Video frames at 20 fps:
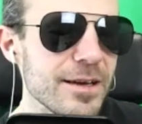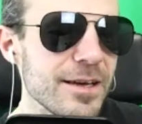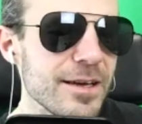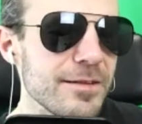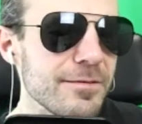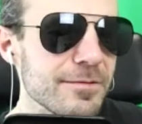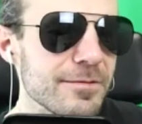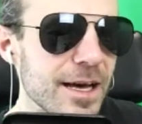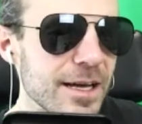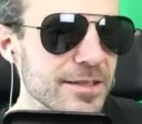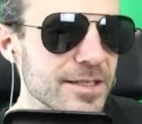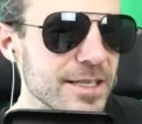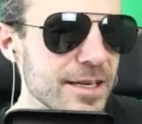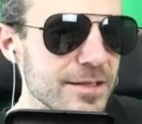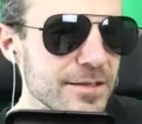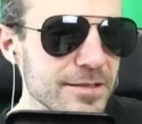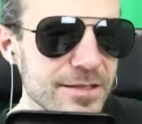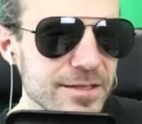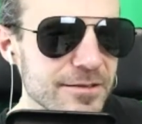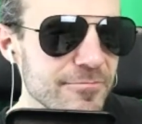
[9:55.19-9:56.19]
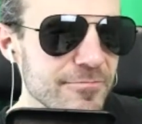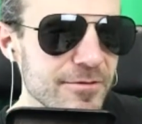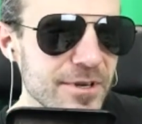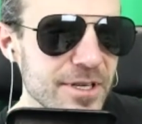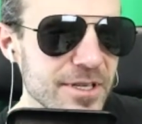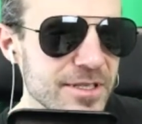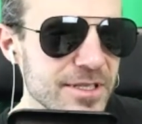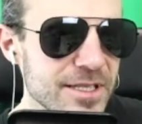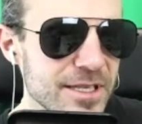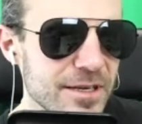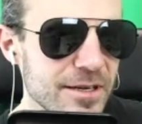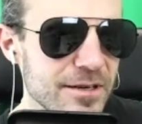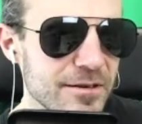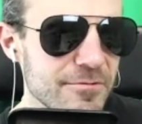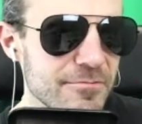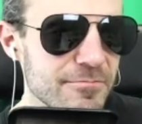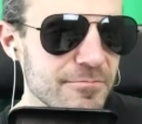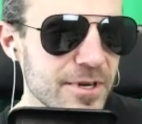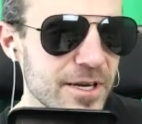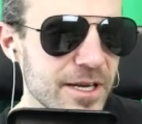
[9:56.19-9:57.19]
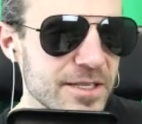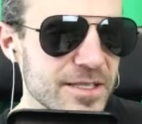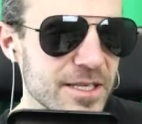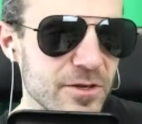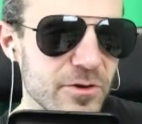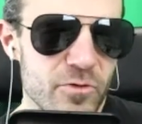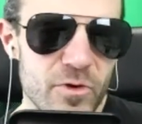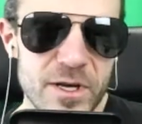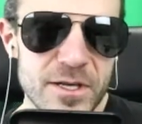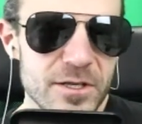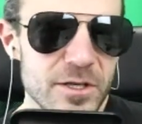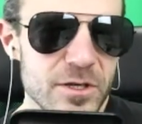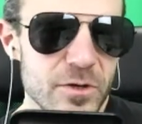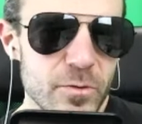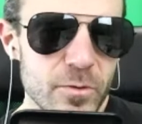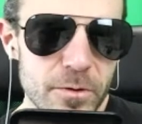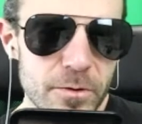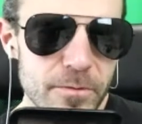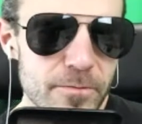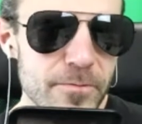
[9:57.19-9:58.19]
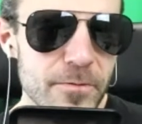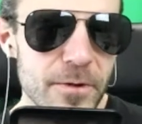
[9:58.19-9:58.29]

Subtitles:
In that sense, it's a great tool.